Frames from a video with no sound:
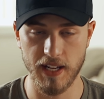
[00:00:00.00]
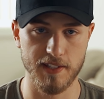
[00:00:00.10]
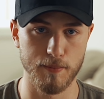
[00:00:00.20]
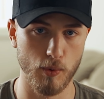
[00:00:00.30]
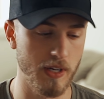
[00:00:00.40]

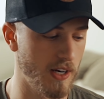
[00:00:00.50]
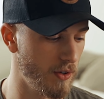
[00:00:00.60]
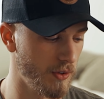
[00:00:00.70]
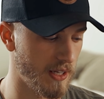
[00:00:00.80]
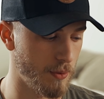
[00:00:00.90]
It's
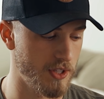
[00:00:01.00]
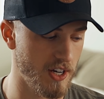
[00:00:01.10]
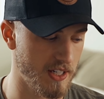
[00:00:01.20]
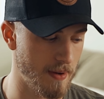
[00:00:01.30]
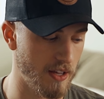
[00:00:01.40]
Merino, like we
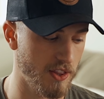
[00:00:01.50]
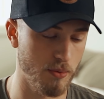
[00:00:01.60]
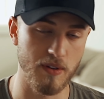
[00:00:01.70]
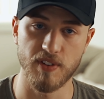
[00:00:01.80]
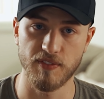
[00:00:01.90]
talked about,
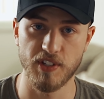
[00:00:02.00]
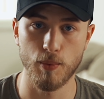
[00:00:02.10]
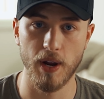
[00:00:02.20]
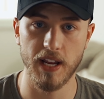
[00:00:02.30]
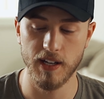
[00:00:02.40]
350
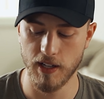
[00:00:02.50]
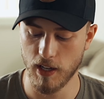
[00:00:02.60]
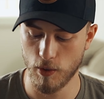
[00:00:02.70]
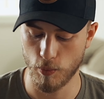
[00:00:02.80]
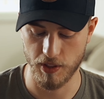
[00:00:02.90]
weight
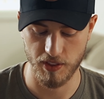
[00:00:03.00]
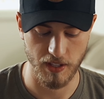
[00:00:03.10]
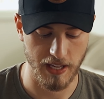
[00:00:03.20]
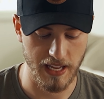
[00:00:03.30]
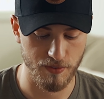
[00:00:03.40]
with
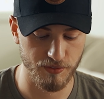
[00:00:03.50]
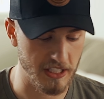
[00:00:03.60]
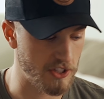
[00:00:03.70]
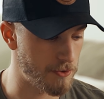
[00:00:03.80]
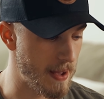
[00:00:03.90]
a
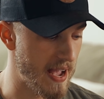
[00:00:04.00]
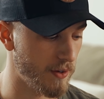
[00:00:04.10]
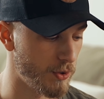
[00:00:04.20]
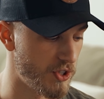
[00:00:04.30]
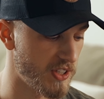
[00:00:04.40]
fleeced
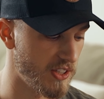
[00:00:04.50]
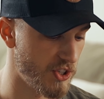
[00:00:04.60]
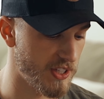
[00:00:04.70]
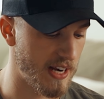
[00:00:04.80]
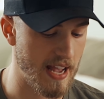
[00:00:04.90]
back, which is
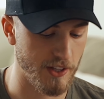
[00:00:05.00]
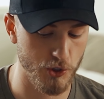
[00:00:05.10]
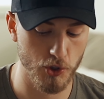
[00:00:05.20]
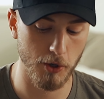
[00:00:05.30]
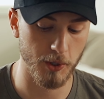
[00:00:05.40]
just going to add
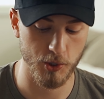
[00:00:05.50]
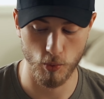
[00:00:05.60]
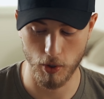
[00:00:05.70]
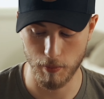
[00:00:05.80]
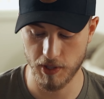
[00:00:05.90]
so much
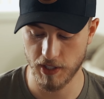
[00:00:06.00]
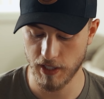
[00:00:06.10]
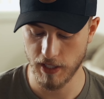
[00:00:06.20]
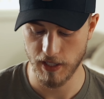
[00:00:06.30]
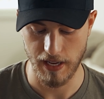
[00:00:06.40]
warmth.
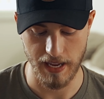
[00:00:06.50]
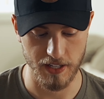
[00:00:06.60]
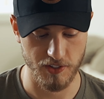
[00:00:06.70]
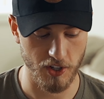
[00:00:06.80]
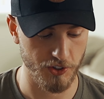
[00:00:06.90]
And
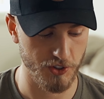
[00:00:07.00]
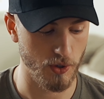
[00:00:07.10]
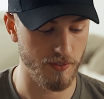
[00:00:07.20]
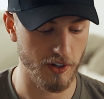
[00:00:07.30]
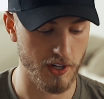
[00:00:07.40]
it's also
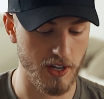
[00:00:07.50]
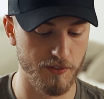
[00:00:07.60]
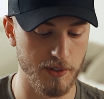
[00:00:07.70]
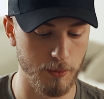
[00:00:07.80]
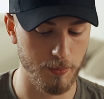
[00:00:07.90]
a very
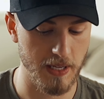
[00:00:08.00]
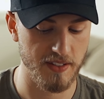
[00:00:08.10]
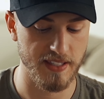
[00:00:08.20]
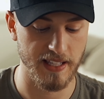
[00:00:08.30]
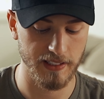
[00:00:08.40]
comfortable
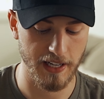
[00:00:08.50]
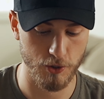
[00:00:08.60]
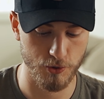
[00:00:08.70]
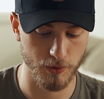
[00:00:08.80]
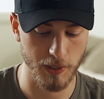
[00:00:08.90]
piece that
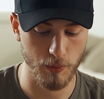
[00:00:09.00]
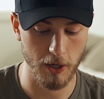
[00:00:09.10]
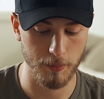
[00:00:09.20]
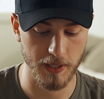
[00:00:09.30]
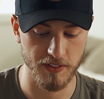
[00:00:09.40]
layers really
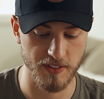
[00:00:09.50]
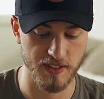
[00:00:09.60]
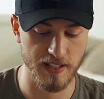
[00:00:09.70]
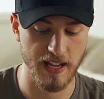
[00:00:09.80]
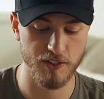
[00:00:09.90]
well because
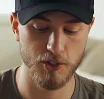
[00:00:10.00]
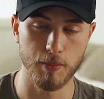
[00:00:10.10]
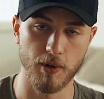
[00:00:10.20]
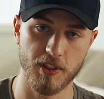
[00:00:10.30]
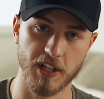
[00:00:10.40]
it's not
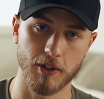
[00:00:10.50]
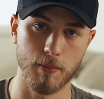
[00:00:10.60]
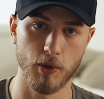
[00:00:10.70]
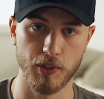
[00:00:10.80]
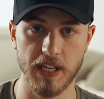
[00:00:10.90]
super thick or
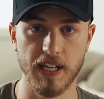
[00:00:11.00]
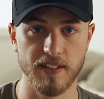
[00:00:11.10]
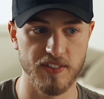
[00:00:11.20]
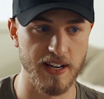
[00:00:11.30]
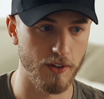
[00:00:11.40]
bulky and it
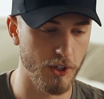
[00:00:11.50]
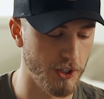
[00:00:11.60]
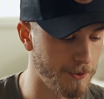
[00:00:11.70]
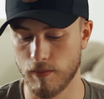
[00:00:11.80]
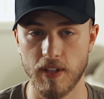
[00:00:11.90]
doesn't have a hood.